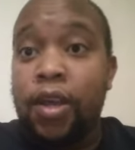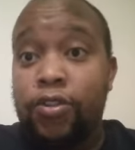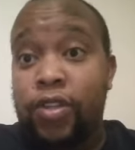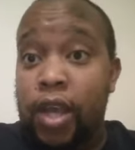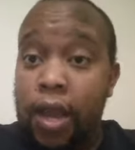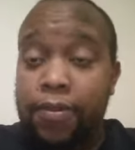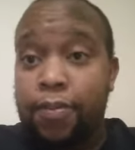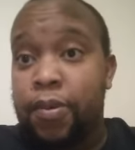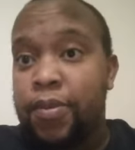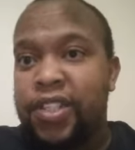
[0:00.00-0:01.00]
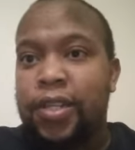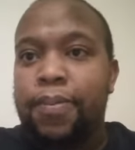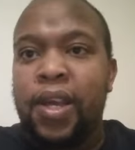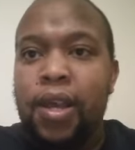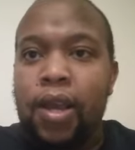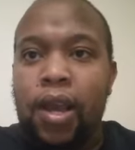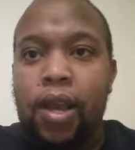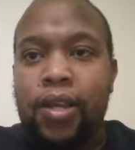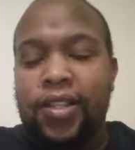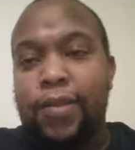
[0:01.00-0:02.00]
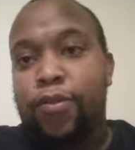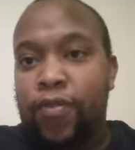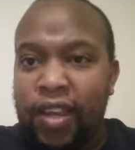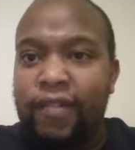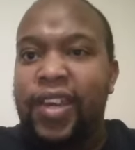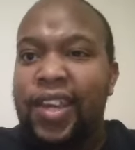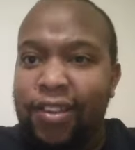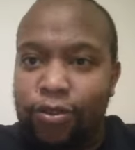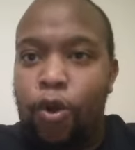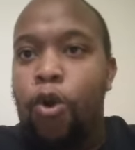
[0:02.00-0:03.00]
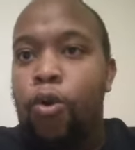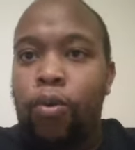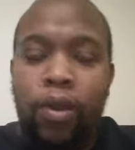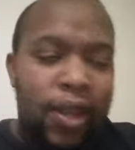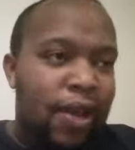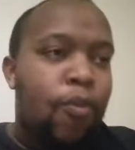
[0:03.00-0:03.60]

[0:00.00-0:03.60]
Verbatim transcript: to the Absa Premiership uh, in terms of giving his all